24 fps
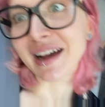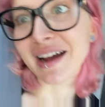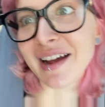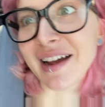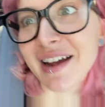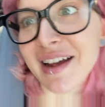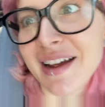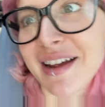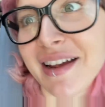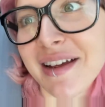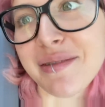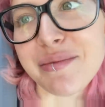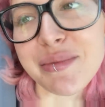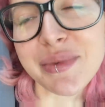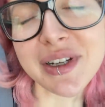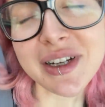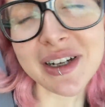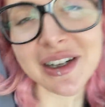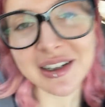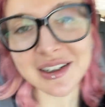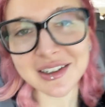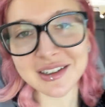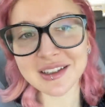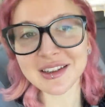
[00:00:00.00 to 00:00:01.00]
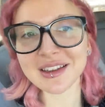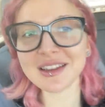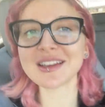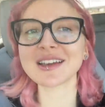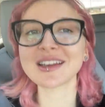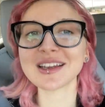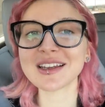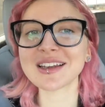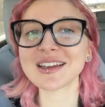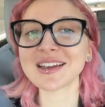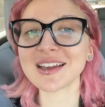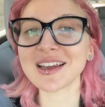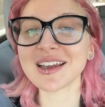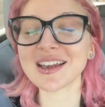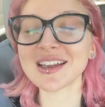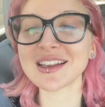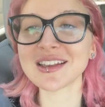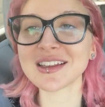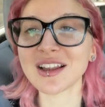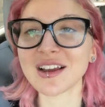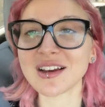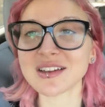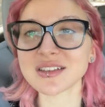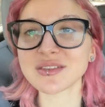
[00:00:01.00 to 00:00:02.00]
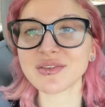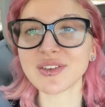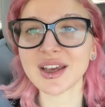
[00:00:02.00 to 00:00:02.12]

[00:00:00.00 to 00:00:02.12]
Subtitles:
I am currently in Las